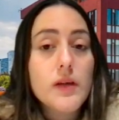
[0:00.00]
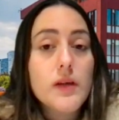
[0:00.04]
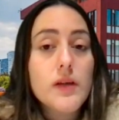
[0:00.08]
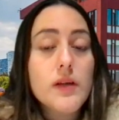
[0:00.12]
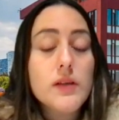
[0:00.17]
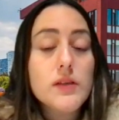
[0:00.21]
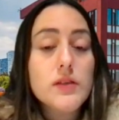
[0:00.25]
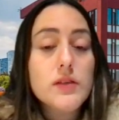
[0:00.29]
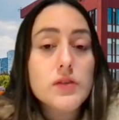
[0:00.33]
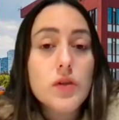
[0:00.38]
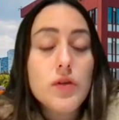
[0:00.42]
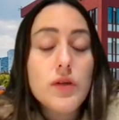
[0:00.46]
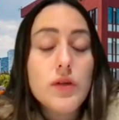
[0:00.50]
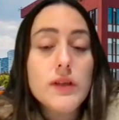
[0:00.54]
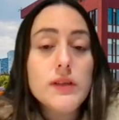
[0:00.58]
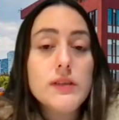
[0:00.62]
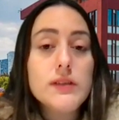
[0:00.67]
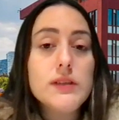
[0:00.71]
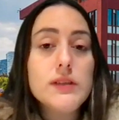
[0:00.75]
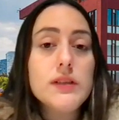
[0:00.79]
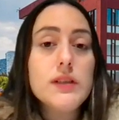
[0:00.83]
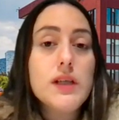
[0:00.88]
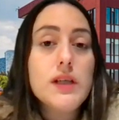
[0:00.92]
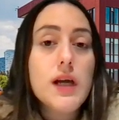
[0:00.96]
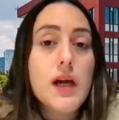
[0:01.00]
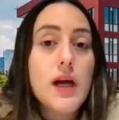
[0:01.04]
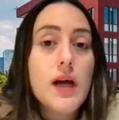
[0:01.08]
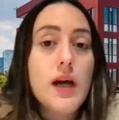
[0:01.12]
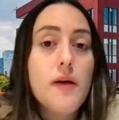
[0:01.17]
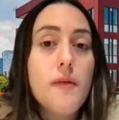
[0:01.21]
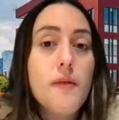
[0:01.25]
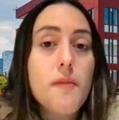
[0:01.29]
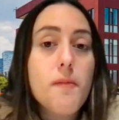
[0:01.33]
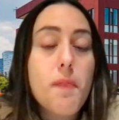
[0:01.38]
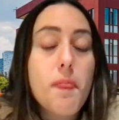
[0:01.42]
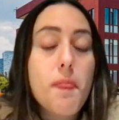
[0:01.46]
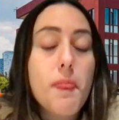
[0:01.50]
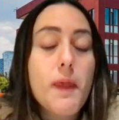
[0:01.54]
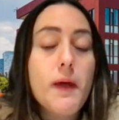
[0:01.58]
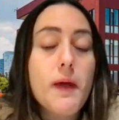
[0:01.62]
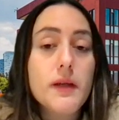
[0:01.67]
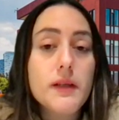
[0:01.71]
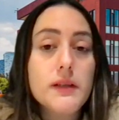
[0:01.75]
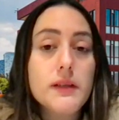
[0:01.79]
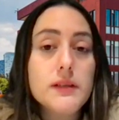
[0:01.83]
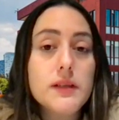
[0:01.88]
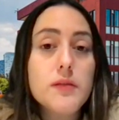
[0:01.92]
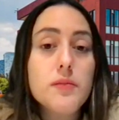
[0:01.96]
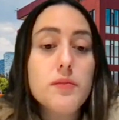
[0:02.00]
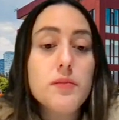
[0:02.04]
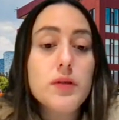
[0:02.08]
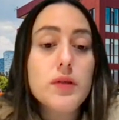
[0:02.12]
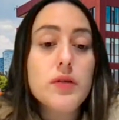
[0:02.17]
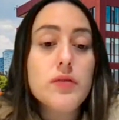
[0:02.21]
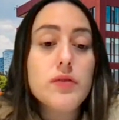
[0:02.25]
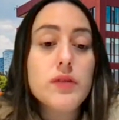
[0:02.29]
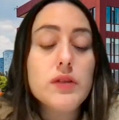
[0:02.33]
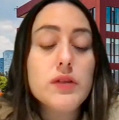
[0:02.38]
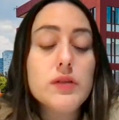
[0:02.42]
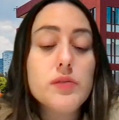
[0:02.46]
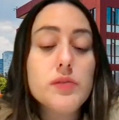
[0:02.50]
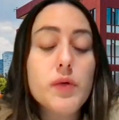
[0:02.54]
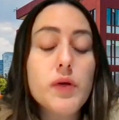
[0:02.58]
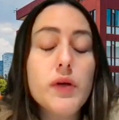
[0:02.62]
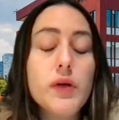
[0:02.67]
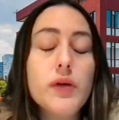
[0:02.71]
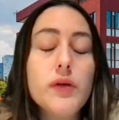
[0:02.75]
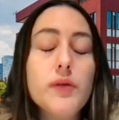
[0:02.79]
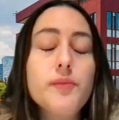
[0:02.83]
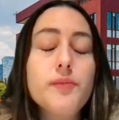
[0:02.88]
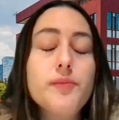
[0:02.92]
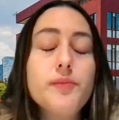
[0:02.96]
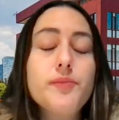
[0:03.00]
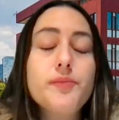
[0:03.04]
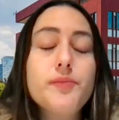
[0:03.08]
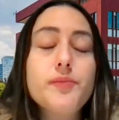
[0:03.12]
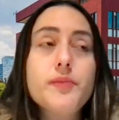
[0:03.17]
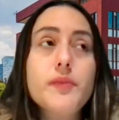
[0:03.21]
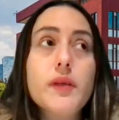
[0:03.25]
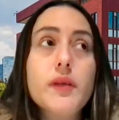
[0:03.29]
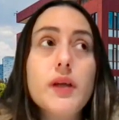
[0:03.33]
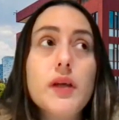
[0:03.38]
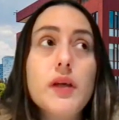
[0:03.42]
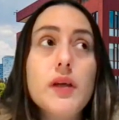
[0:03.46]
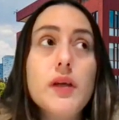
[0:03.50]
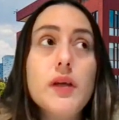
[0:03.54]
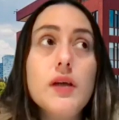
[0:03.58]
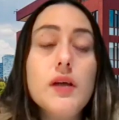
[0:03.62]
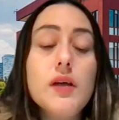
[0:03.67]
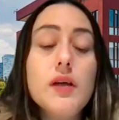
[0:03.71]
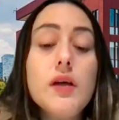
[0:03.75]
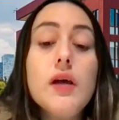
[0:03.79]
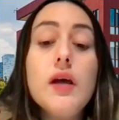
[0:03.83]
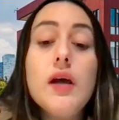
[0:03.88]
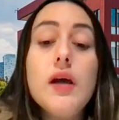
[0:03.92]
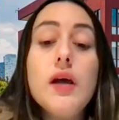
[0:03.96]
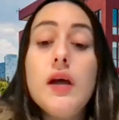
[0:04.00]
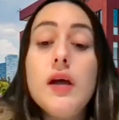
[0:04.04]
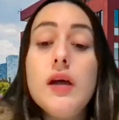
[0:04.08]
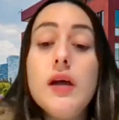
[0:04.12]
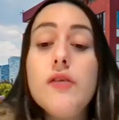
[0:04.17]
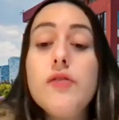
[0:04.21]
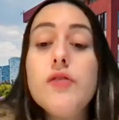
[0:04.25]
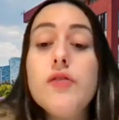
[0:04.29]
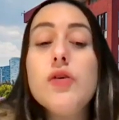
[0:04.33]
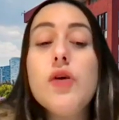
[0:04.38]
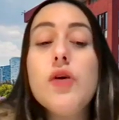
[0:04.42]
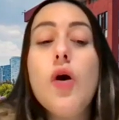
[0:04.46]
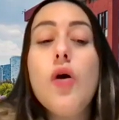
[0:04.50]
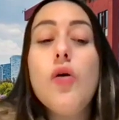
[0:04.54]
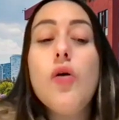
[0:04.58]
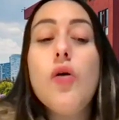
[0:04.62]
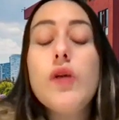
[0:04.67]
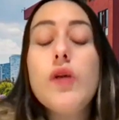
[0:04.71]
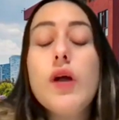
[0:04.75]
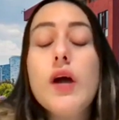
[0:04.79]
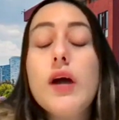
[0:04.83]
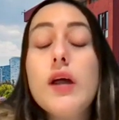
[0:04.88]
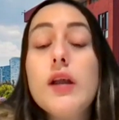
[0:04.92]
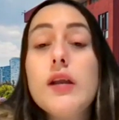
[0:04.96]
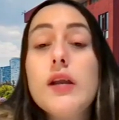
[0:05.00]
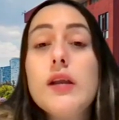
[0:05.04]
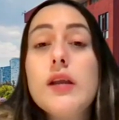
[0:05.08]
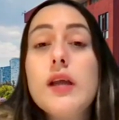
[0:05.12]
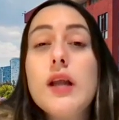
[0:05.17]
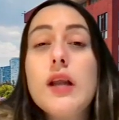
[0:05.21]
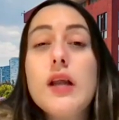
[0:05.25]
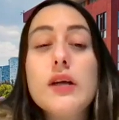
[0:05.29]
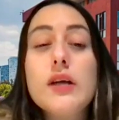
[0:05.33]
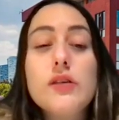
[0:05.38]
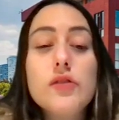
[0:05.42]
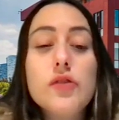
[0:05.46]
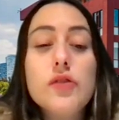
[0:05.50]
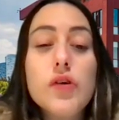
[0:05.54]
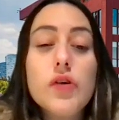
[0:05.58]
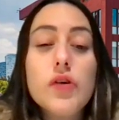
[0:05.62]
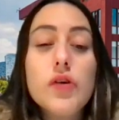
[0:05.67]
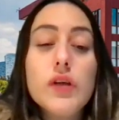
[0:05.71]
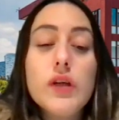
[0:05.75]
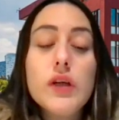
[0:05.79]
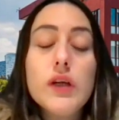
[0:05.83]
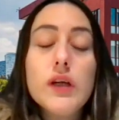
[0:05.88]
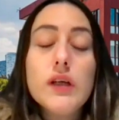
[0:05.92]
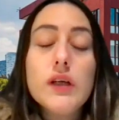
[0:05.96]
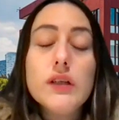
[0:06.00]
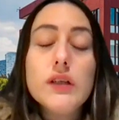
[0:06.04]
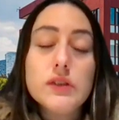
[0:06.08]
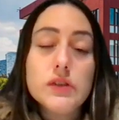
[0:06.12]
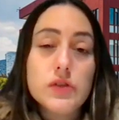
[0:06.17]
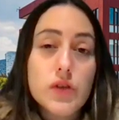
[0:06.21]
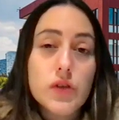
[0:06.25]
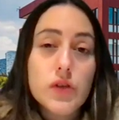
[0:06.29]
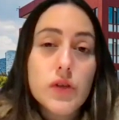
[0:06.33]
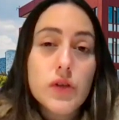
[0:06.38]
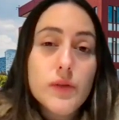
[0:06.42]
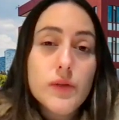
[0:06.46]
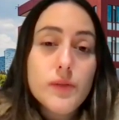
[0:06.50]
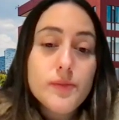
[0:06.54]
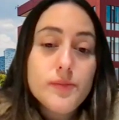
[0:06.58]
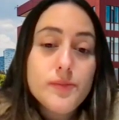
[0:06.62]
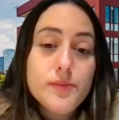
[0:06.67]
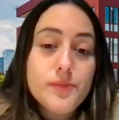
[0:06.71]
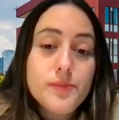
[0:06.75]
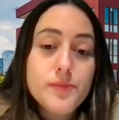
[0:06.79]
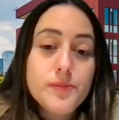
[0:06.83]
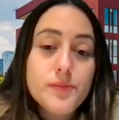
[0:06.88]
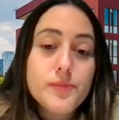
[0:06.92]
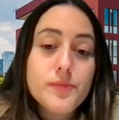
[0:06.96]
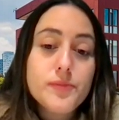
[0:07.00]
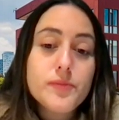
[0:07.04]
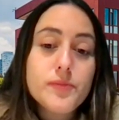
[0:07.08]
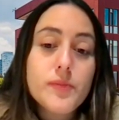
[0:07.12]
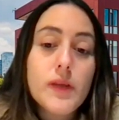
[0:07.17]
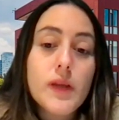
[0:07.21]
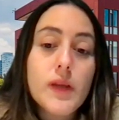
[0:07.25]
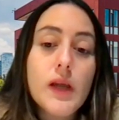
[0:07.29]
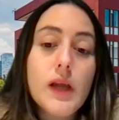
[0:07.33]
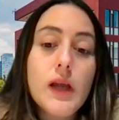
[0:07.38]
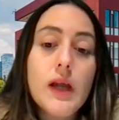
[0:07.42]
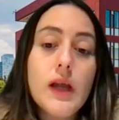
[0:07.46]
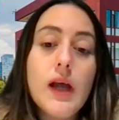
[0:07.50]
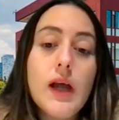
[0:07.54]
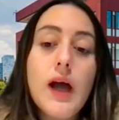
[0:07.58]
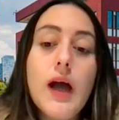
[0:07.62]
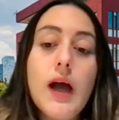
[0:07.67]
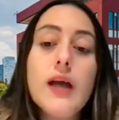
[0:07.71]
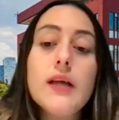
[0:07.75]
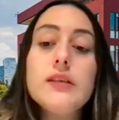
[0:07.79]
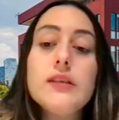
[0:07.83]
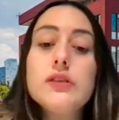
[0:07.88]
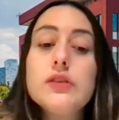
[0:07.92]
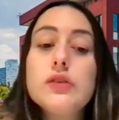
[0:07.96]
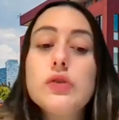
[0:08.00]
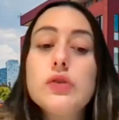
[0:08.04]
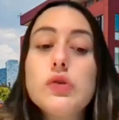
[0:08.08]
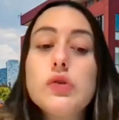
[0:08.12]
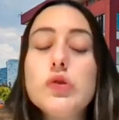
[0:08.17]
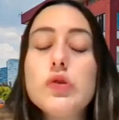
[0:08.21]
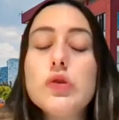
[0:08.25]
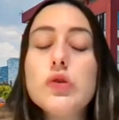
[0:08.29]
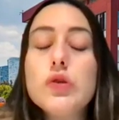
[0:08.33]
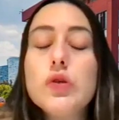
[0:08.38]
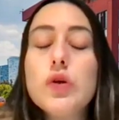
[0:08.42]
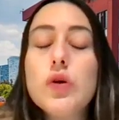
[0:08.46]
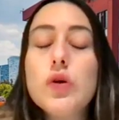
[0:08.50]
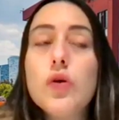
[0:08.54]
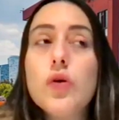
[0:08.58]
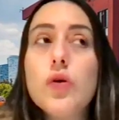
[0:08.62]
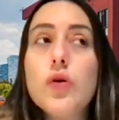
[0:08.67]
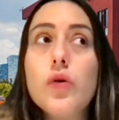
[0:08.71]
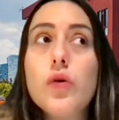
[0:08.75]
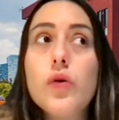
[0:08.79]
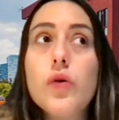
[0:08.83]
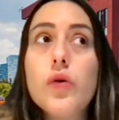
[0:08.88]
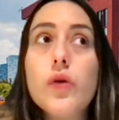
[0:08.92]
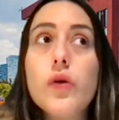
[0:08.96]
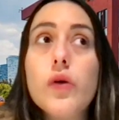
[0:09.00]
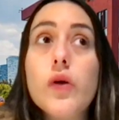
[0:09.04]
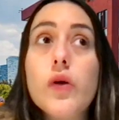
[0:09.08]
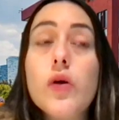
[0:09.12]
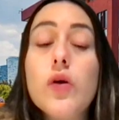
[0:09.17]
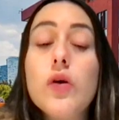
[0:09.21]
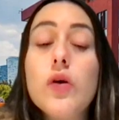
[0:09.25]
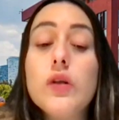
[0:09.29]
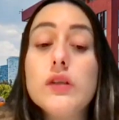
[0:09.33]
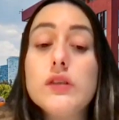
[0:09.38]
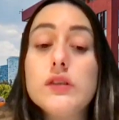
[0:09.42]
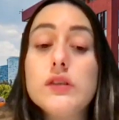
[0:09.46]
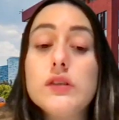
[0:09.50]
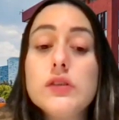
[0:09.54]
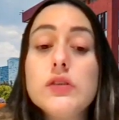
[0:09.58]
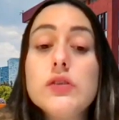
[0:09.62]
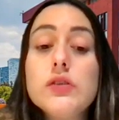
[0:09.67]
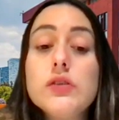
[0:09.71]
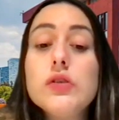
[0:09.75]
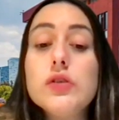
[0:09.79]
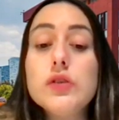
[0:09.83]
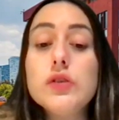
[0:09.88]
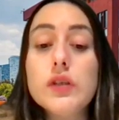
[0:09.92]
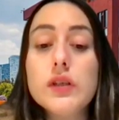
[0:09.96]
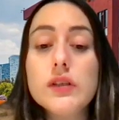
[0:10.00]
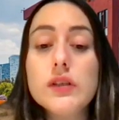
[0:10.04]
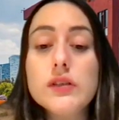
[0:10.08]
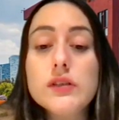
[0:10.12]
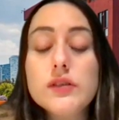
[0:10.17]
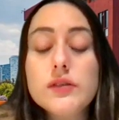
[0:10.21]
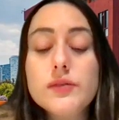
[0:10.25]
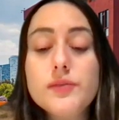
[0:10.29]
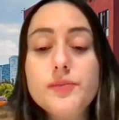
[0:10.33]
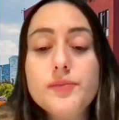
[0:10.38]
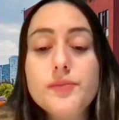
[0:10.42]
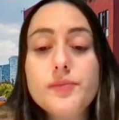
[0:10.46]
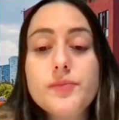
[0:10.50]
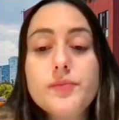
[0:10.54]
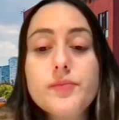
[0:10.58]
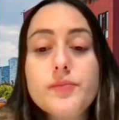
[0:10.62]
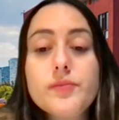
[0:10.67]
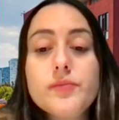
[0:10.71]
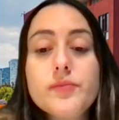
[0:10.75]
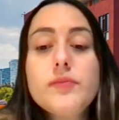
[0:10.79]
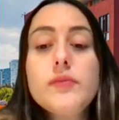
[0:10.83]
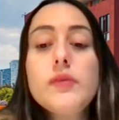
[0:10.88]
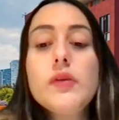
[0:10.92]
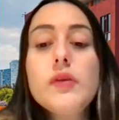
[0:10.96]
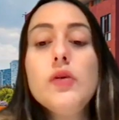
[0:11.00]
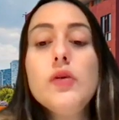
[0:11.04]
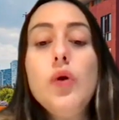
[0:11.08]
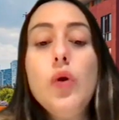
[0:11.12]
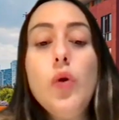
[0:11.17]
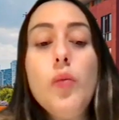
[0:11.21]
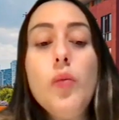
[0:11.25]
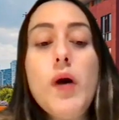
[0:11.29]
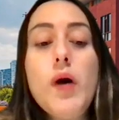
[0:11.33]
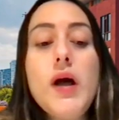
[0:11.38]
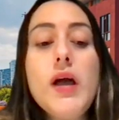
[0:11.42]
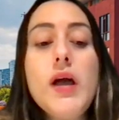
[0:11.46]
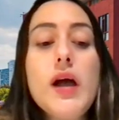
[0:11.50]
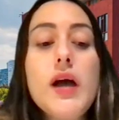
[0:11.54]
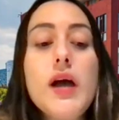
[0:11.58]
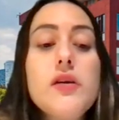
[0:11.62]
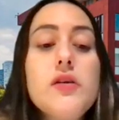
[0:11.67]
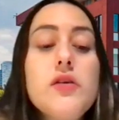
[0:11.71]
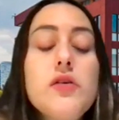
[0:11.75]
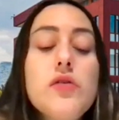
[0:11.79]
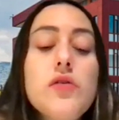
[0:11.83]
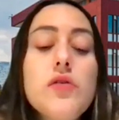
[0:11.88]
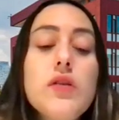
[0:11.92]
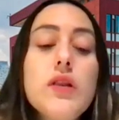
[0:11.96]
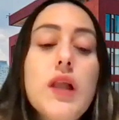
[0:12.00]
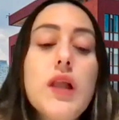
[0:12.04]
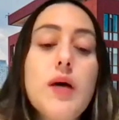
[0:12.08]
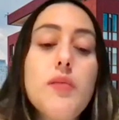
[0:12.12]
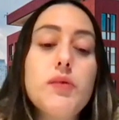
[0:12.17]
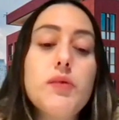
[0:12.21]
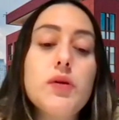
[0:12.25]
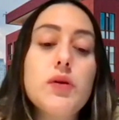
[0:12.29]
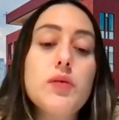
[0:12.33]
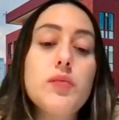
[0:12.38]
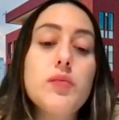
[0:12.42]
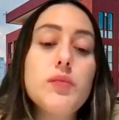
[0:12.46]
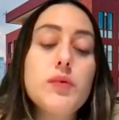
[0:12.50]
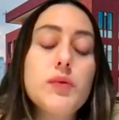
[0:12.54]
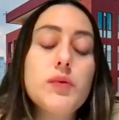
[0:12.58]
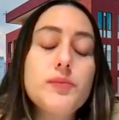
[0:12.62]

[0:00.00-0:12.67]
So let's see an example of this part. If you own an electronic store, high school or college students who buy a new laptop